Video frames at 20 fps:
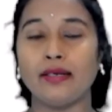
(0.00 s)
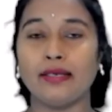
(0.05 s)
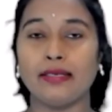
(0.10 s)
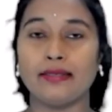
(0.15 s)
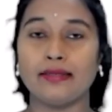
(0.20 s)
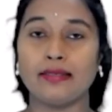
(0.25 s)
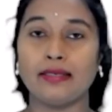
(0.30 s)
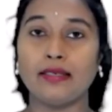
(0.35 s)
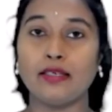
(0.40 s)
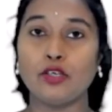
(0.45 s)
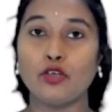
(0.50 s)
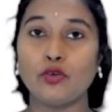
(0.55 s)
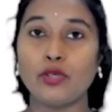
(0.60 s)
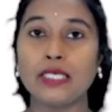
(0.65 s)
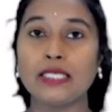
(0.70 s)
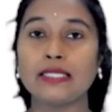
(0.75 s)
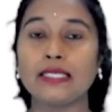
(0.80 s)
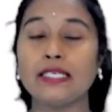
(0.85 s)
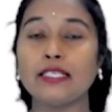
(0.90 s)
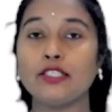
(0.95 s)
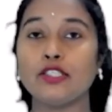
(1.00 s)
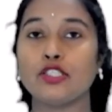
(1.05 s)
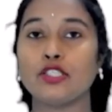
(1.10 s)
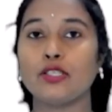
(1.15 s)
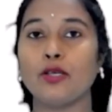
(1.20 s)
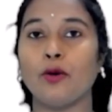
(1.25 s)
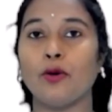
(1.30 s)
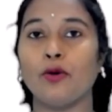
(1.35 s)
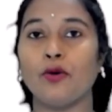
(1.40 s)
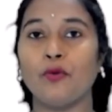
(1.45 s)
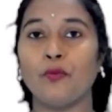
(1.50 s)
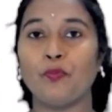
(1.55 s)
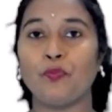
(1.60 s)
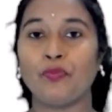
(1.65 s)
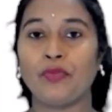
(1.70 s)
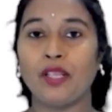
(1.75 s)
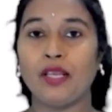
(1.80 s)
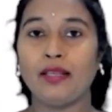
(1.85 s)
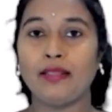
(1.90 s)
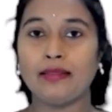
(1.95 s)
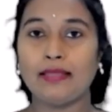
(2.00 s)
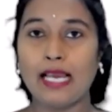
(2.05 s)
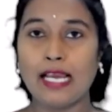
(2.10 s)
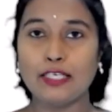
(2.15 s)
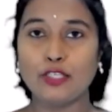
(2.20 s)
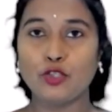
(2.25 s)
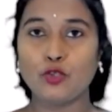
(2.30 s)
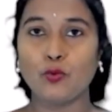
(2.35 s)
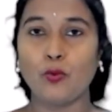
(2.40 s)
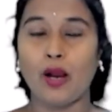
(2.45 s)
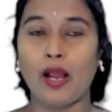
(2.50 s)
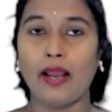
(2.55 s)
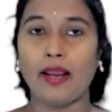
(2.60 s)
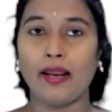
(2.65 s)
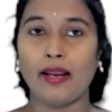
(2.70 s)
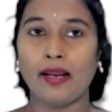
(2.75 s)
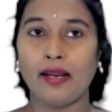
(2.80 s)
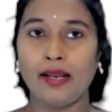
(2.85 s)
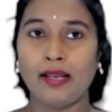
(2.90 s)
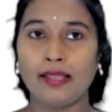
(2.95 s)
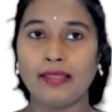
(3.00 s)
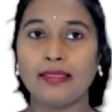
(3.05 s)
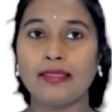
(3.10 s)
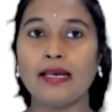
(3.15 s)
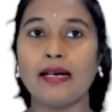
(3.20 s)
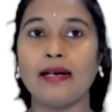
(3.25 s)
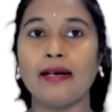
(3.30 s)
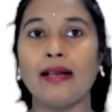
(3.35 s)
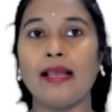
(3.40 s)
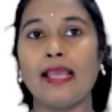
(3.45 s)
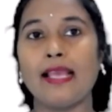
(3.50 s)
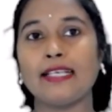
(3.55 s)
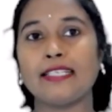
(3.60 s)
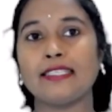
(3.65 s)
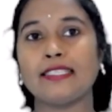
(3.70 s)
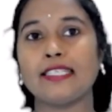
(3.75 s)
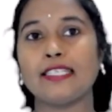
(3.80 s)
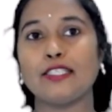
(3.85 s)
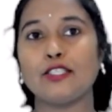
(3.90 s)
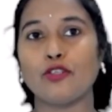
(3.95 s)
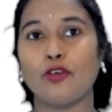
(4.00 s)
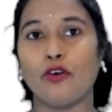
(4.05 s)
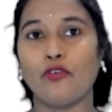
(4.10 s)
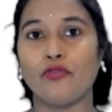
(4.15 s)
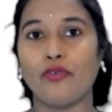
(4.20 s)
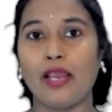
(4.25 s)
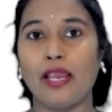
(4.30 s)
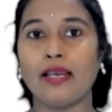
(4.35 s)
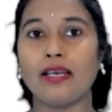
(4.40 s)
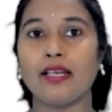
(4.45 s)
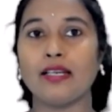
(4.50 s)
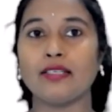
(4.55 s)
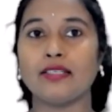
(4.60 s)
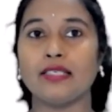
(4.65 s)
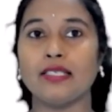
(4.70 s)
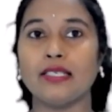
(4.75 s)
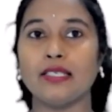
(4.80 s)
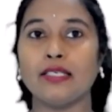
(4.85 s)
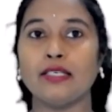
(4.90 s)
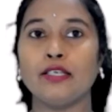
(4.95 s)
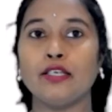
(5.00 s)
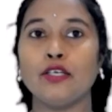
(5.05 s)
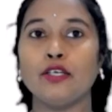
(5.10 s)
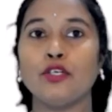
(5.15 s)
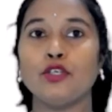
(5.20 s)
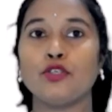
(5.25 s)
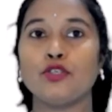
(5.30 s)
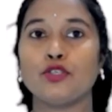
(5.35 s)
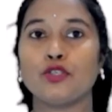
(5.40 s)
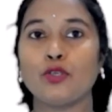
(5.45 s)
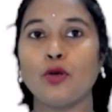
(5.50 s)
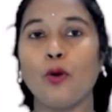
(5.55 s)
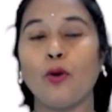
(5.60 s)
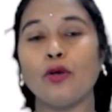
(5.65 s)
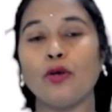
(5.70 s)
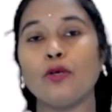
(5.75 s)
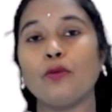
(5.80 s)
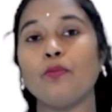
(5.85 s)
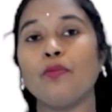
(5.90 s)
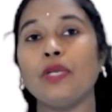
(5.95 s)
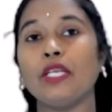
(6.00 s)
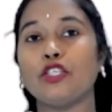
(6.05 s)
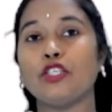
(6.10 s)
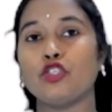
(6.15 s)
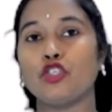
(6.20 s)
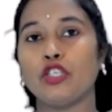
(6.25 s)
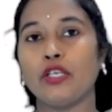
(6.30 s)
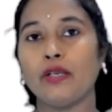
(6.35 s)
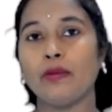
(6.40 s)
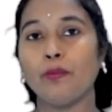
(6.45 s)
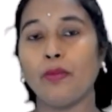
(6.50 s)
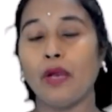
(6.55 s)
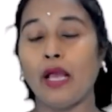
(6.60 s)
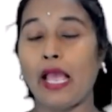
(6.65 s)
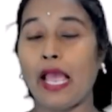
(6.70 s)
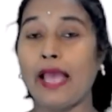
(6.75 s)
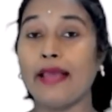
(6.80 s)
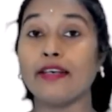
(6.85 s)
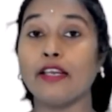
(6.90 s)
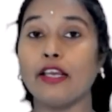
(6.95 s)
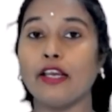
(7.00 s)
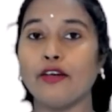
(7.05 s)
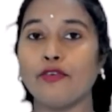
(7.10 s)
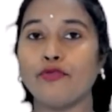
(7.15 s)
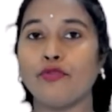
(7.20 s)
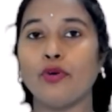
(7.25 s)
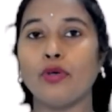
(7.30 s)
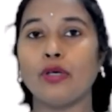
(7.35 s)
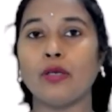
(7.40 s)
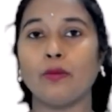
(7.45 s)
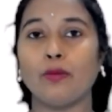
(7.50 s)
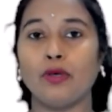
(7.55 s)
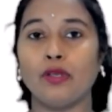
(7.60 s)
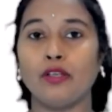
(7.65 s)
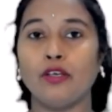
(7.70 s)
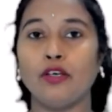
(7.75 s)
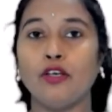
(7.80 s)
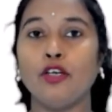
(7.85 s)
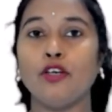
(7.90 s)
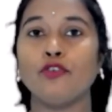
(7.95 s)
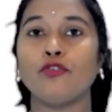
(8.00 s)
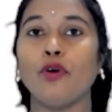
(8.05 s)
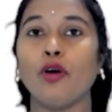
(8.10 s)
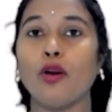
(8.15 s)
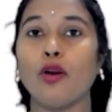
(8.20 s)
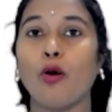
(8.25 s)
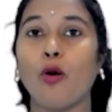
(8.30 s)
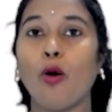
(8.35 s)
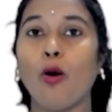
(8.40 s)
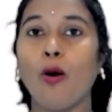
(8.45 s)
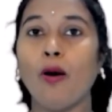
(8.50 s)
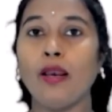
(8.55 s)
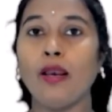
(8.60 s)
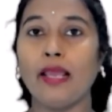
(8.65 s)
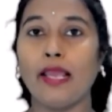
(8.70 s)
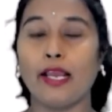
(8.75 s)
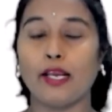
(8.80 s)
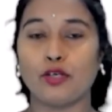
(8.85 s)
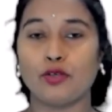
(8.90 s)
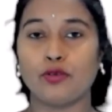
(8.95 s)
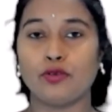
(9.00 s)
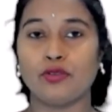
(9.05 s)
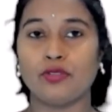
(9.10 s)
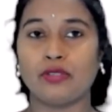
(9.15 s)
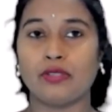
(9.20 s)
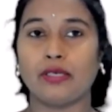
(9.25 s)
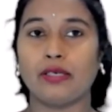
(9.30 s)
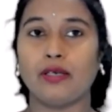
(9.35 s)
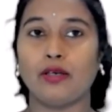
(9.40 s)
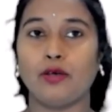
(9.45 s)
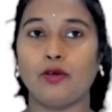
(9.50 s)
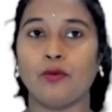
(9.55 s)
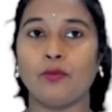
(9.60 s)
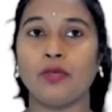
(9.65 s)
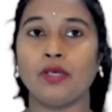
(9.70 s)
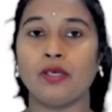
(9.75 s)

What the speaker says: is increasing, so that's why the excess of energy sold be cheap and affordable for all across the globe.